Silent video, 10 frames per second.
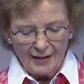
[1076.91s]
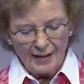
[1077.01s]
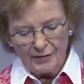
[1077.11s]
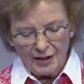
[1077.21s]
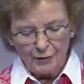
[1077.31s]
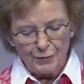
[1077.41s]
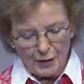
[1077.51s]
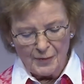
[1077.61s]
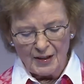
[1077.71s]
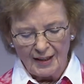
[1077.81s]
they risk
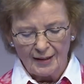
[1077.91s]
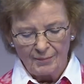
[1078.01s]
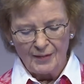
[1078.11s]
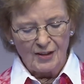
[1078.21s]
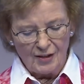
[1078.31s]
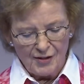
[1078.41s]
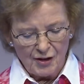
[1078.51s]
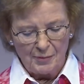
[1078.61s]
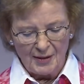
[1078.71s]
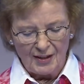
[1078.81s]
forfeiting this
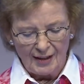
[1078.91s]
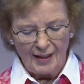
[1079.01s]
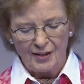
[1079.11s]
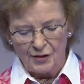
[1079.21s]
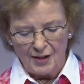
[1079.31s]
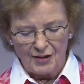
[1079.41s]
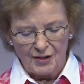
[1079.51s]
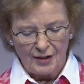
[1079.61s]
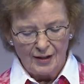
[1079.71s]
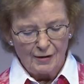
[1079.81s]
legitimacy and
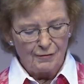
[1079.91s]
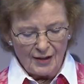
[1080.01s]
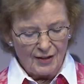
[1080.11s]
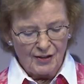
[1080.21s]
trust far